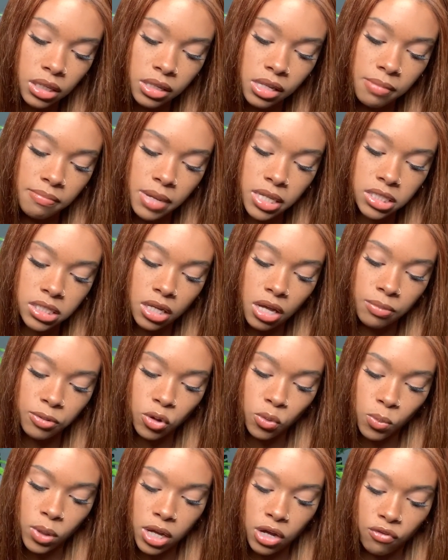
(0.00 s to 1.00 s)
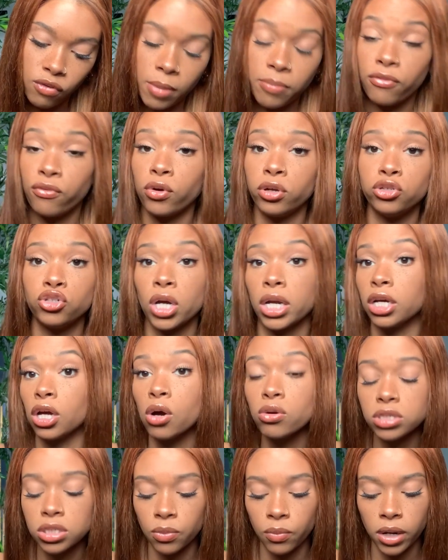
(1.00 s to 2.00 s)
and then messing up your wig right before you try to
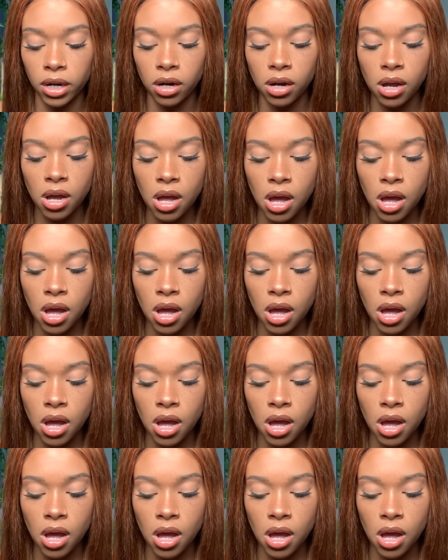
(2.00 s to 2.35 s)
go somewhere.